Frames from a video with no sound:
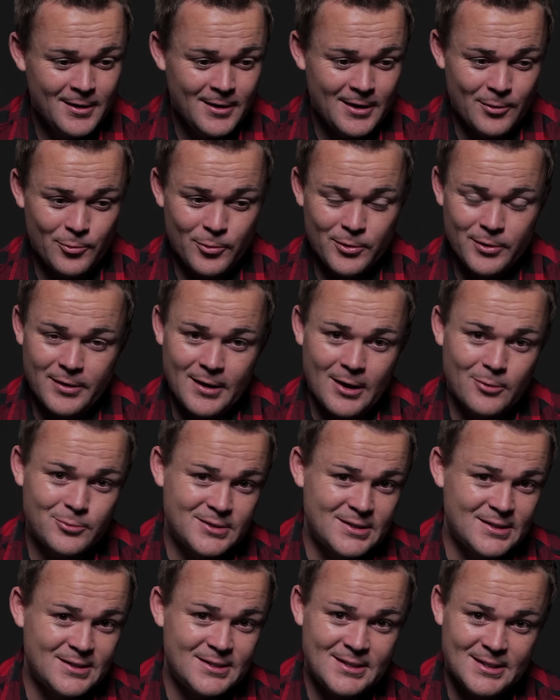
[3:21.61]
And really, that was
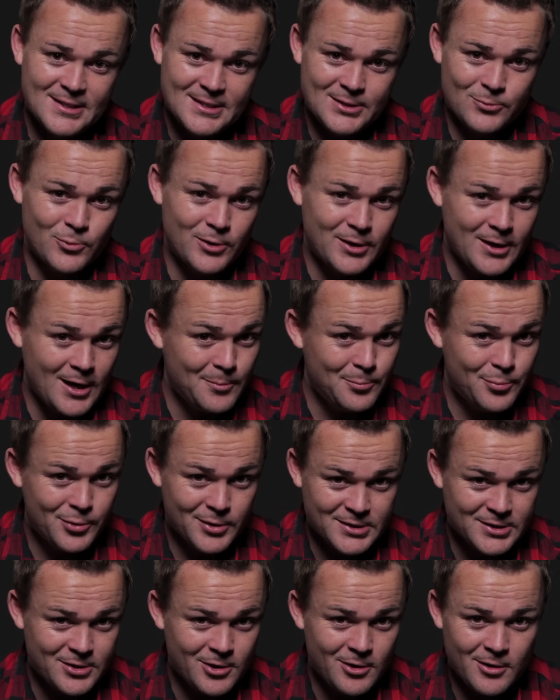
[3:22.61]
the season where God put
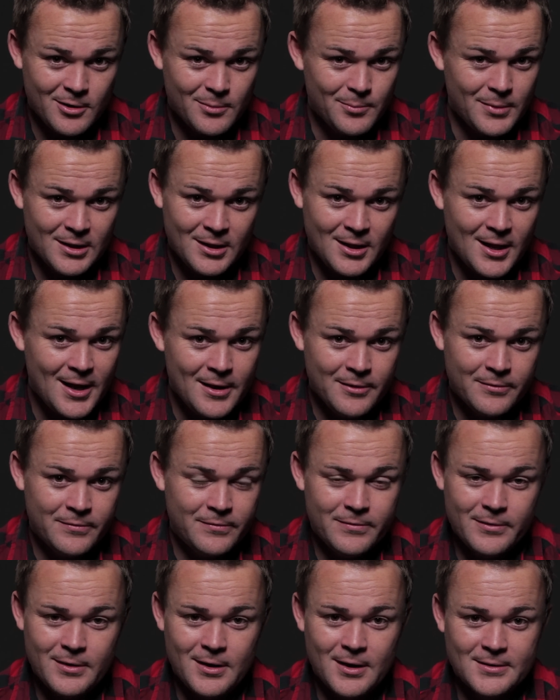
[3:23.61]
his call in my
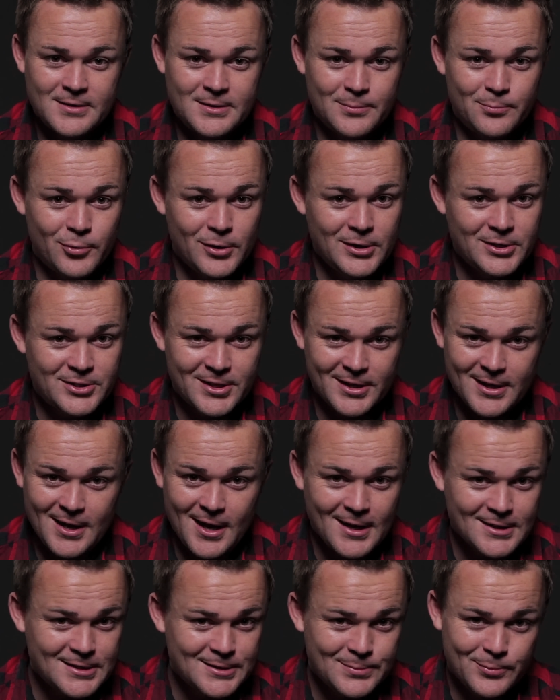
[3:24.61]
life uh, to preach the
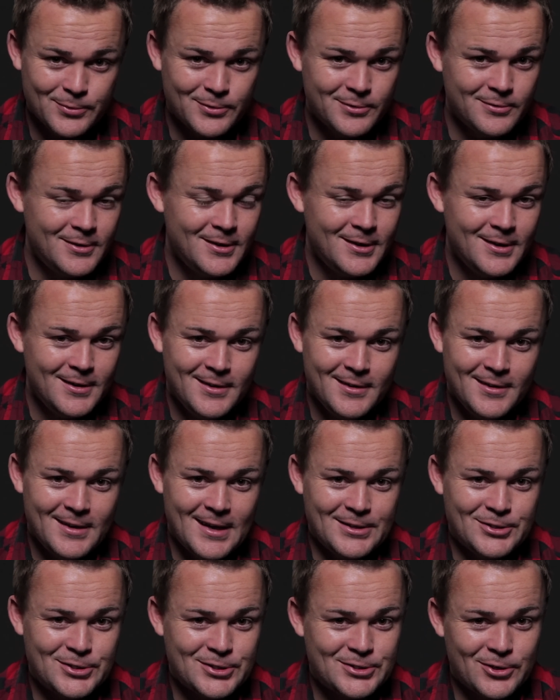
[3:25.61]
gospel
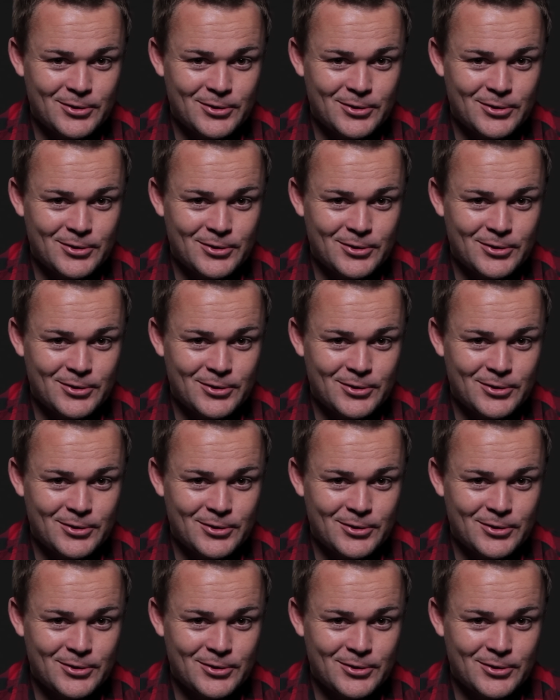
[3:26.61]
and just